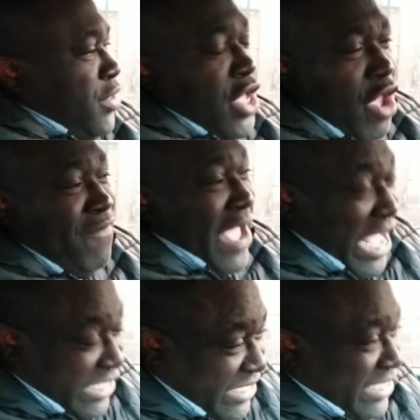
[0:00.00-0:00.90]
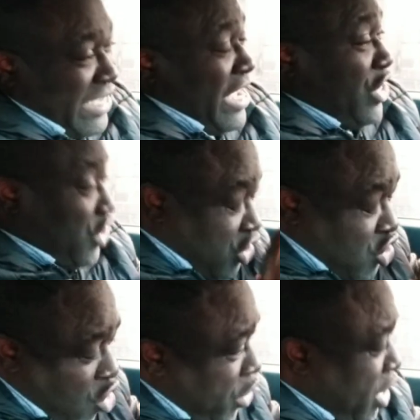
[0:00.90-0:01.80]
if it's
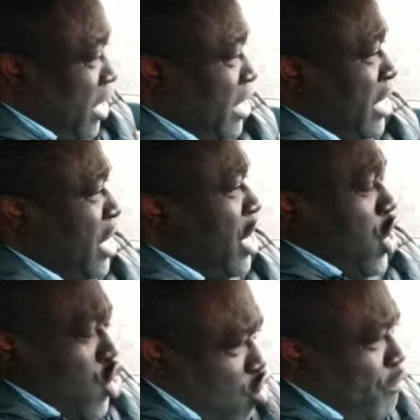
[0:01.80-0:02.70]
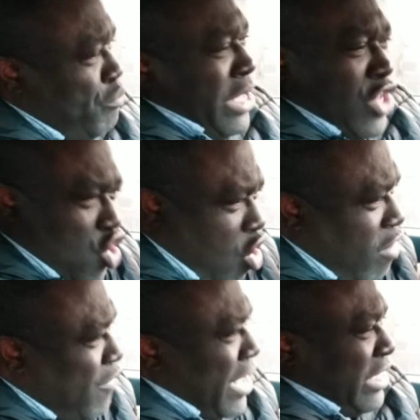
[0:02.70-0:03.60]
snowing, you've been
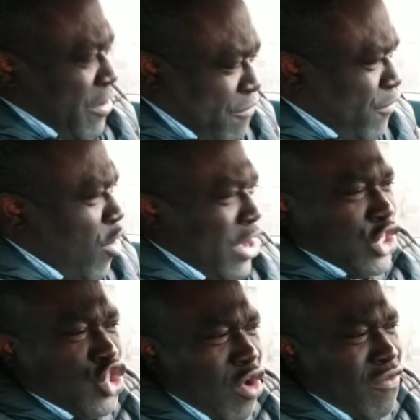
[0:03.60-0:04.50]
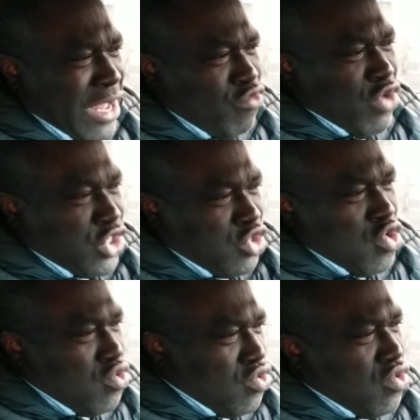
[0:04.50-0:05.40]
covered, the floor is covered with
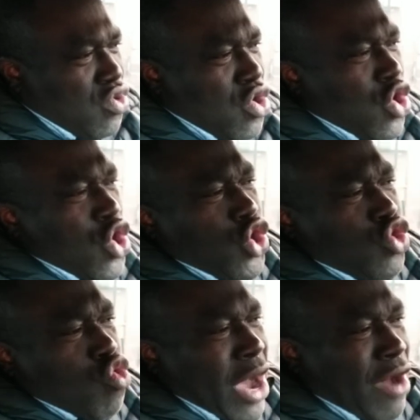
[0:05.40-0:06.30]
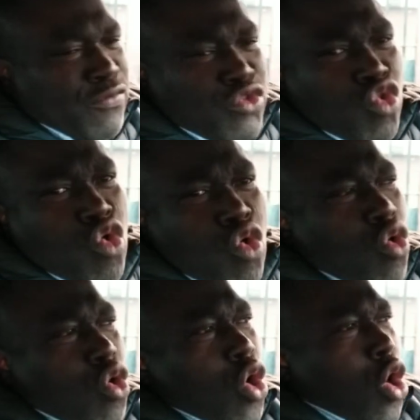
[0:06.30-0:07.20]
snow, you have to
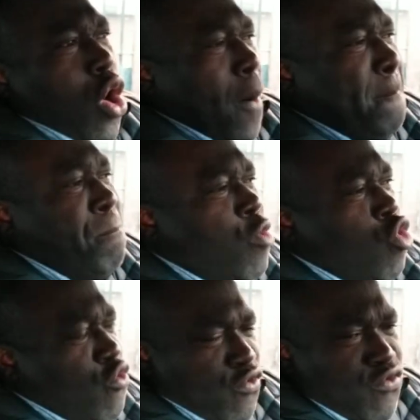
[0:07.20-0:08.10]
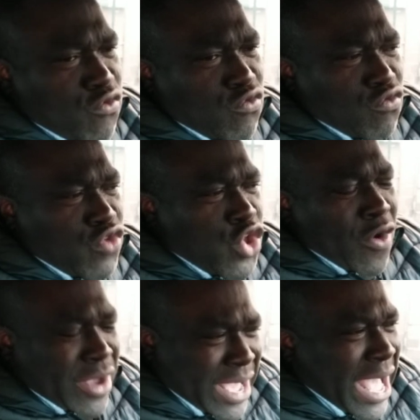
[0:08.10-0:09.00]
move
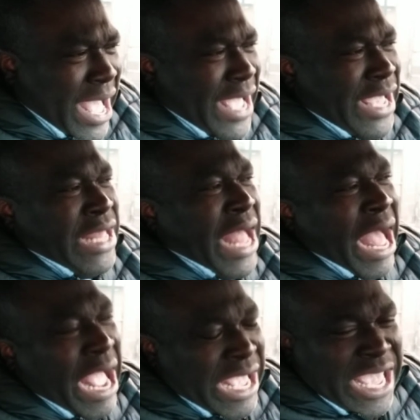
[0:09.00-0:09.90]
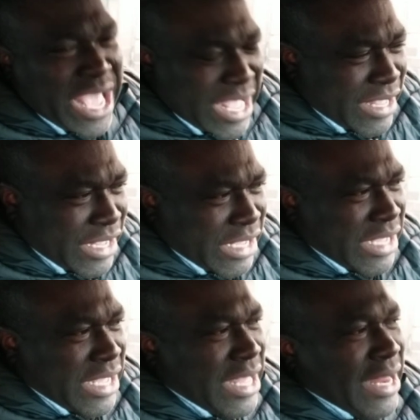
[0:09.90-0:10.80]
your car in high gear,
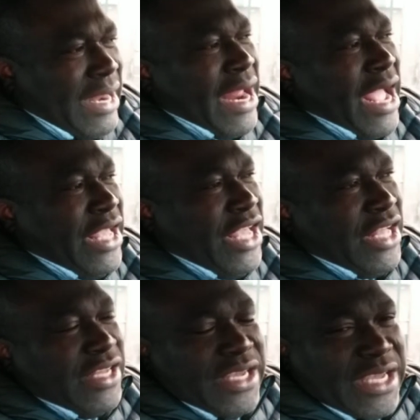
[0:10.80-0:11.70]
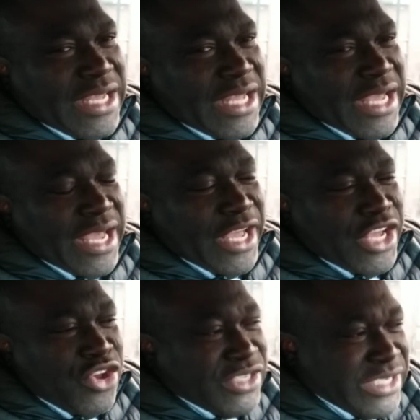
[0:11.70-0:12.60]
like
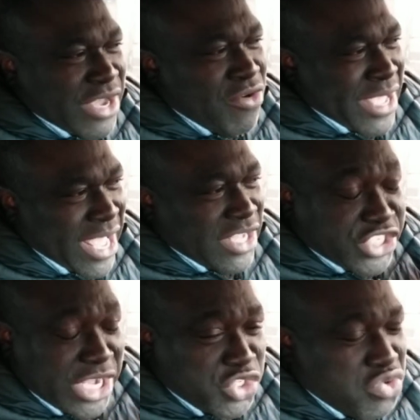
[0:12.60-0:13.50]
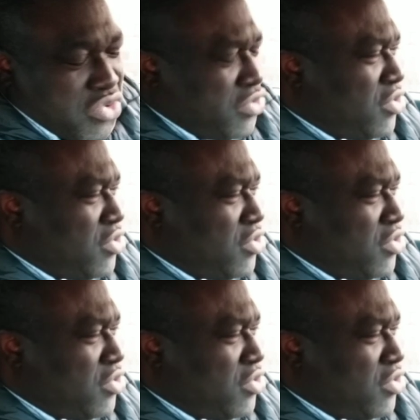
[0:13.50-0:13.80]
your second gear, Jatu.